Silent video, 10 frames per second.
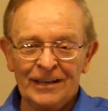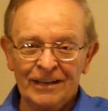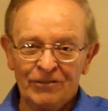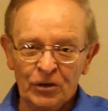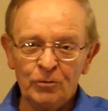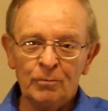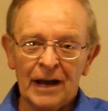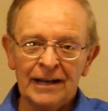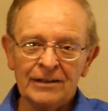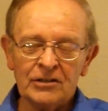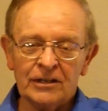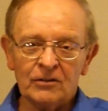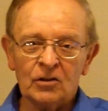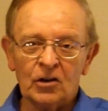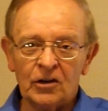If you buy and
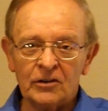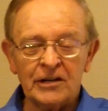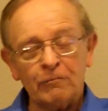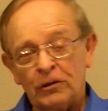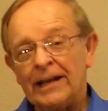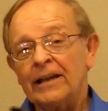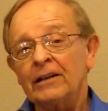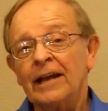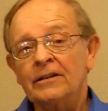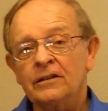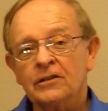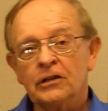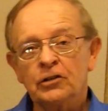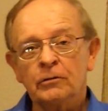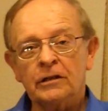sell cars, now will that license
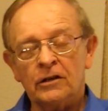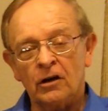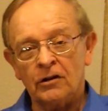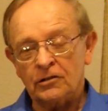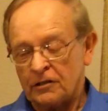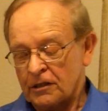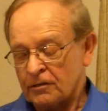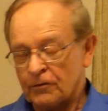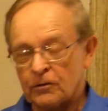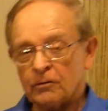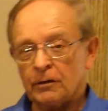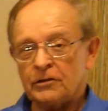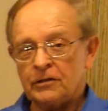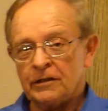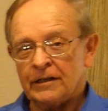get you into the auction? That's the first
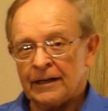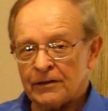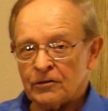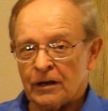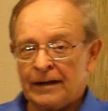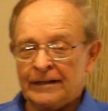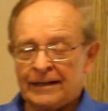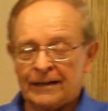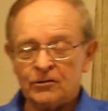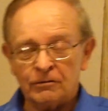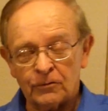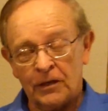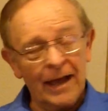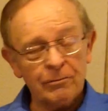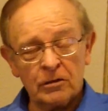question you need to answer. I need to answer
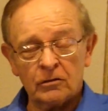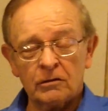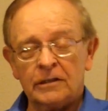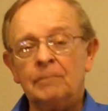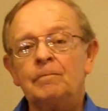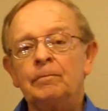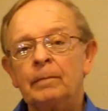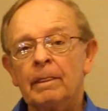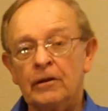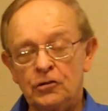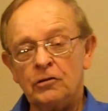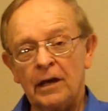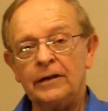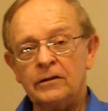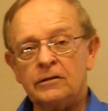for you. Absolutely. Because
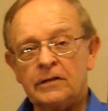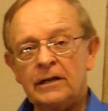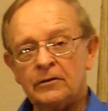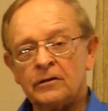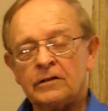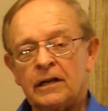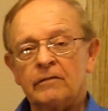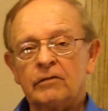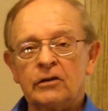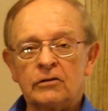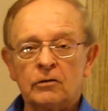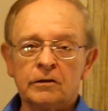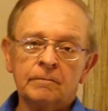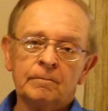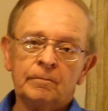you're a licensed dealer in the state of
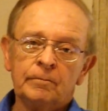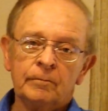Arizona.